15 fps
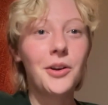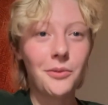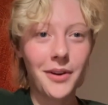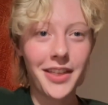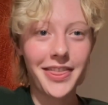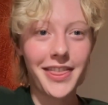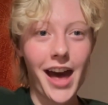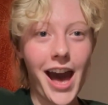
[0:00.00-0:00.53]

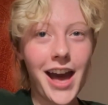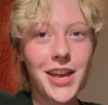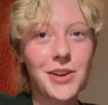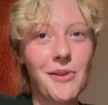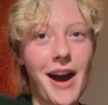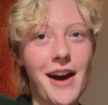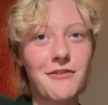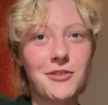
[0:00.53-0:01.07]
With that,
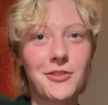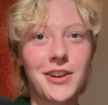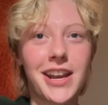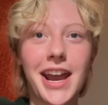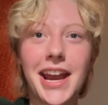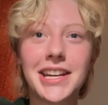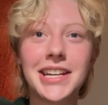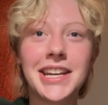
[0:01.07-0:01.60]
you have
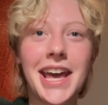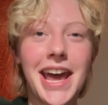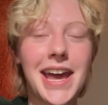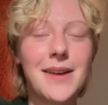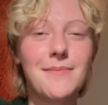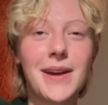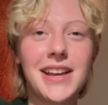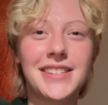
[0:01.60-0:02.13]
created
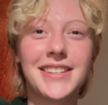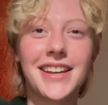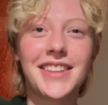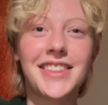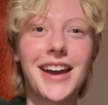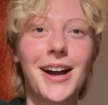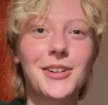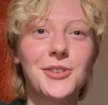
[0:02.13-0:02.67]
a basic
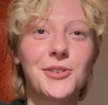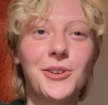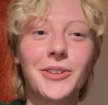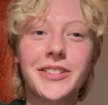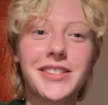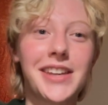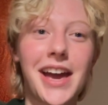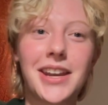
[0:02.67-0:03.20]
theatrical
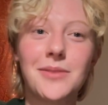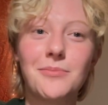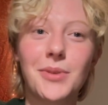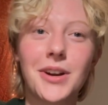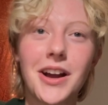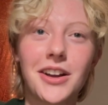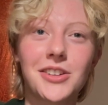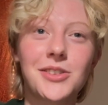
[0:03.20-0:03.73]
design and
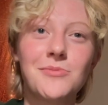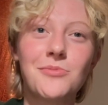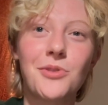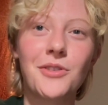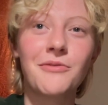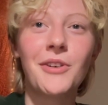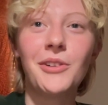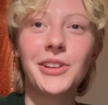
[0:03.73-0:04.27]
production
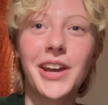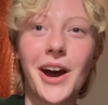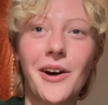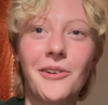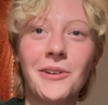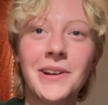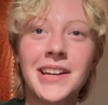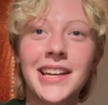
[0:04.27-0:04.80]

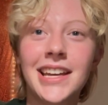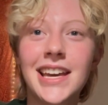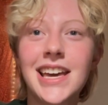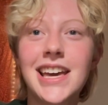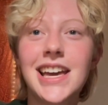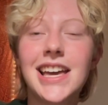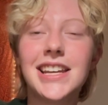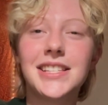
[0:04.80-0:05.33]
portfolio.
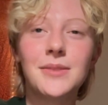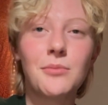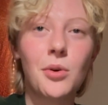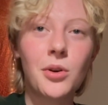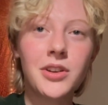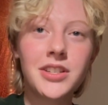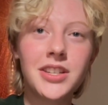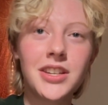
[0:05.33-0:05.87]
It is
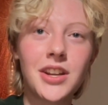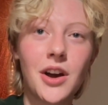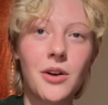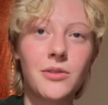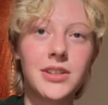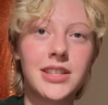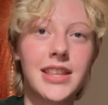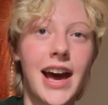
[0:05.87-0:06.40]
important to
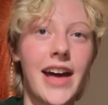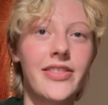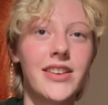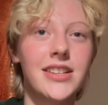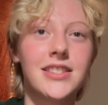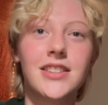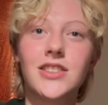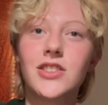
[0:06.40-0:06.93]
note that
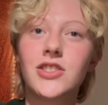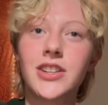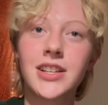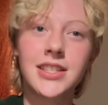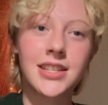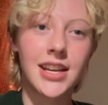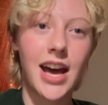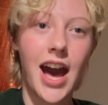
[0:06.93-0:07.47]
this is
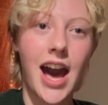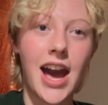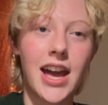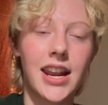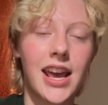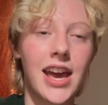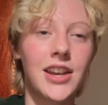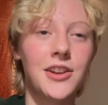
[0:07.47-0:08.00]
just a
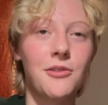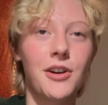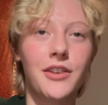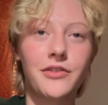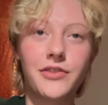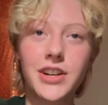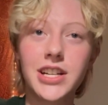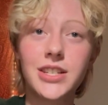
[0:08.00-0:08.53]
guide and you are
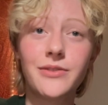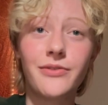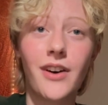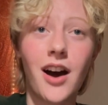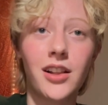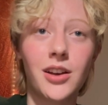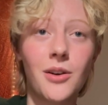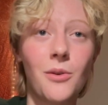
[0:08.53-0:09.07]
free to
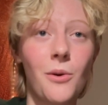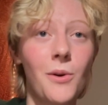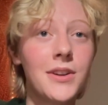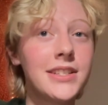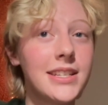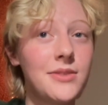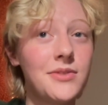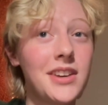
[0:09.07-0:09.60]
follow or
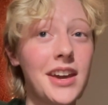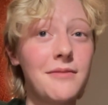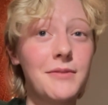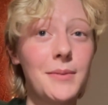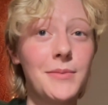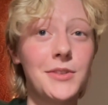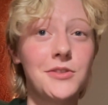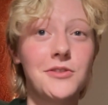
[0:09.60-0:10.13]
deviate
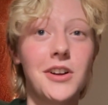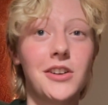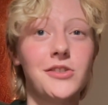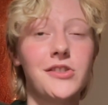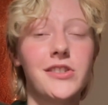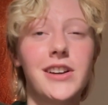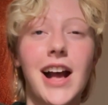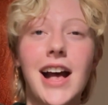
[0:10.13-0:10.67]
from the
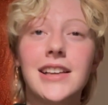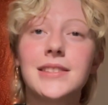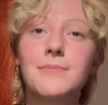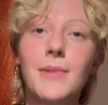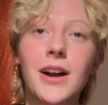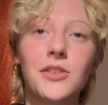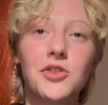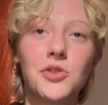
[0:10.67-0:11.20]
structure as
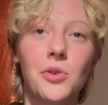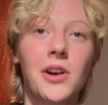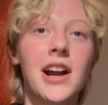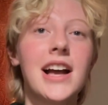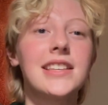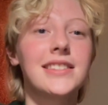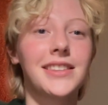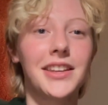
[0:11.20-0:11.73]
much or
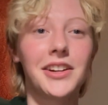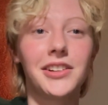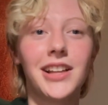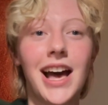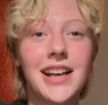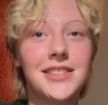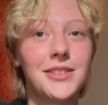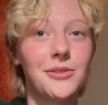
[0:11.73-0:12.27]
as little
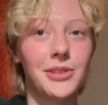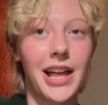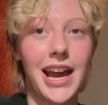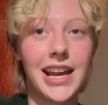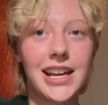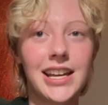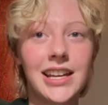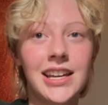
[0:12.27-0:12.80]
as you
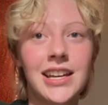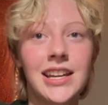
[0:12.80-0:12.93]
like.